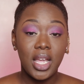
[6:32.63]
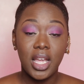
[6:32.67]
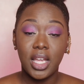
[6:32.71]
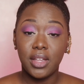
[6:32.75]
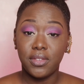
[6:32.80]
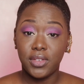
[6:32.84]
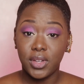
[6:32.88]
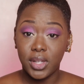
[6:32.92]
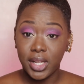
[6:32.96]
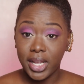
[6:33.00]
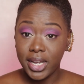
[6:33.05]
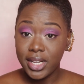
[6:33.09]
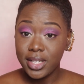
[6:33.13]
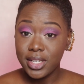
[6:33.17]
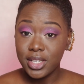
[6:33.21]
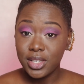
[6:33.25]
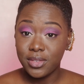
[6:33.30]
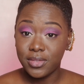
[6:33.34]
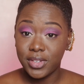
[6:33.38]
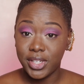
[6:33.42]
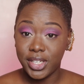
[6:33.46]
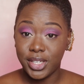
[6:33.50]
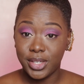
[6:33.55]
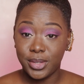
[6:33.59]
If you like this
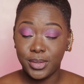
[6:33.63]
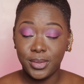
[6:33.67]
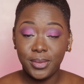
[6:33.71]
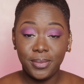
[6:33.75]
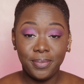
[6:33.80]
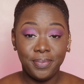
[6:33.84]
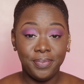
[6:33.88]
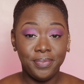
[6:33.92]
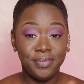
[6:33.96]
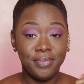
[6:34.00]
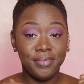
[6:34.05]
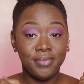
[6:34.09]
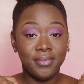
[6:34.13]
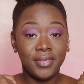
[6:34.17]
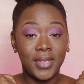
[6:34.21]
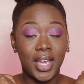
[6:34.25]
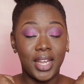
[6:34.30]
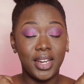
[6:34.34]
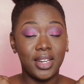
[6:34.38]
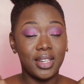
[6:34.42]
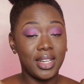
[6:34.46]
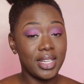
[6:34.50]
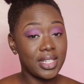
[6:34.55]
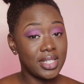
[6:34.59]
video
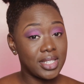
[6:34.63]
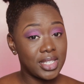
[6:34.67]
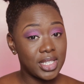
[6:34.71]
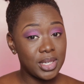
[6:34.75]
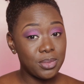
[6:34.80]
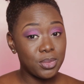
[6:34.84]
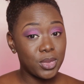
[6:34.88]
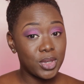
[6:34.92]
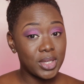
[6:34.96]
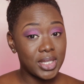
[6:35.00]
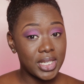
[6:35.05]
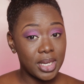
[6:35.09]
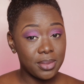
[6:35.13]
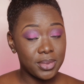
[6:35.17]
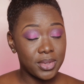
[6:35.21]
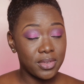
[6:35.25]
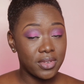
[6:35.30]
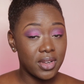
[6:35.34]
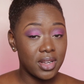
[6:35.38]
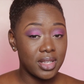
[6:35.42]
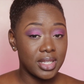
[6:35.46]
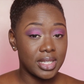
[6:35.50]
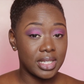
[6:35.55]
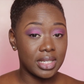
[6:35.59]
and you'd like to see more types of
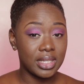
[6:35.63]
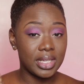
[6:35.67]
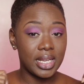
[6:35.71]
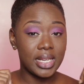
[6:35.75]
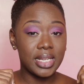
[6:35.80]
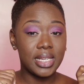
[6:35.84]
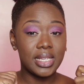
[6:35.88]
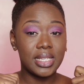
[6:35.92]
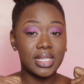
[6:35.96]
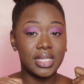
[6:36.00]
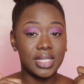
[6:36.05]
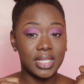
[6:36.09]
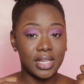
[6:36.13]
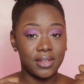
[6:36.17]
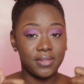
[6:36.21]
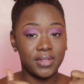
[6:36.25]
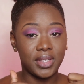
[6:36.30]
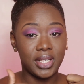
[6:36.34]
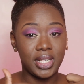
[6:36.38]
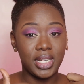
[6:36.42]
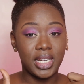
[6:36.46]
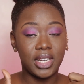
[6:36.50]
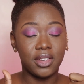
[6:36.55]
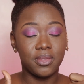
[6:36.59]
content like this,
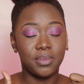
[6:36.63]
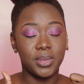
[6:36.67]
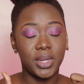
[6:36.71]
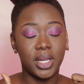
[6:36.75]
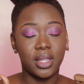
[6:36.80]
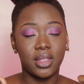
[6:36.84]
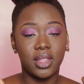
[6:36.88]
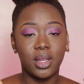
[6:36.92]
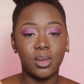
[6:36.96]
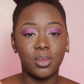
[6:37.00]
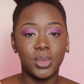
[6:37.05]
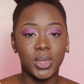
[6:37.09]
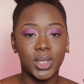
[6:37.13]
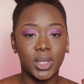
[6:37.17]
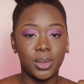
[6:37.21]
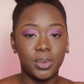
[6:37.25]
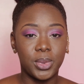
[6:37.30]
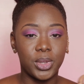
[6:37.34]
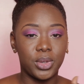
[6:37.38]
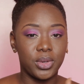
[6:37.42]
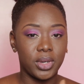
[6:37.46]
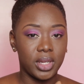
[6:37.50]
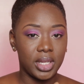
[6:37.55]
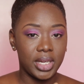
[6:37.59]
definitely give me a thumbs up.
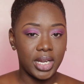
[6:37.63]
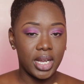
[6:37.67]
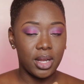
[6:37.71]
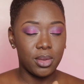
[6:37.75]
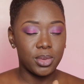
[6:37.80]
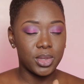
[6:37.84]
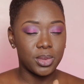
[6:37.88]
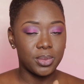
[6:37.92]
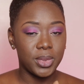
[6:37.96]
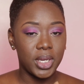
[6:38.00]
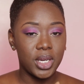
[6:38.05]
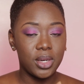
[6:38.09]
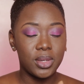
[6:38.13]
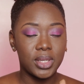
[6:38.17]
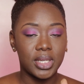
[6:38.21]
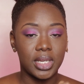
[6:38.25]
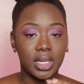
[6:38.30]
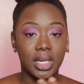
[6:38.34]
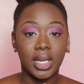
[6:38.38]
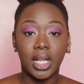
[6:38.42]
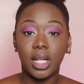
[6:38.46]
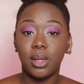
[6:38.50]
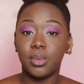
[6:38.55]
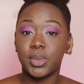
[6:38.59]
It really helps me out
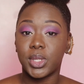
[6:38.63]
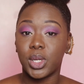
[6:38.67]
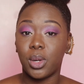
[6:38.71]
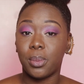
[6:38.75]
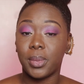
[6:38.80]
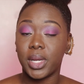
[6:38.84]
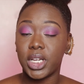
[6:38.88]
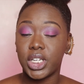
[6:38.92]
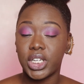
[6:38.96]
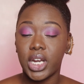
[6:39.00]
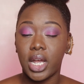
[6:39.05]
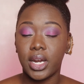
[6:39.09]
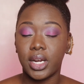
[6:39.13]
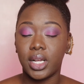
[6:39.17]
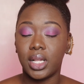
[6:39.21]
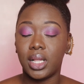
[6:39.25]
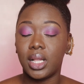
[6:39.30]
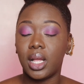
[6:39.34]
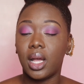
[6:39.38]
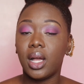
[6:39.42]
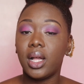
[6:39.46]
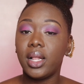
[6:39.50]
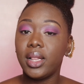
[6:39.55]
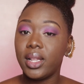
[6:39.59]
and it helps out my
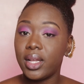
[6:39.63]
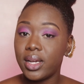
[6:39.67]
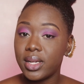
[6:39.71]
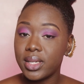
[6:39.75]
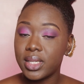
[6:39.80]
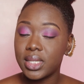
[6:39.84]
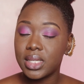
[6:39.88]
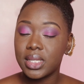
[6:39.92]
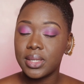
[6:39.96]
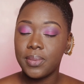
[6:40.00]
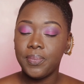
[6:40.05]
channel a lot.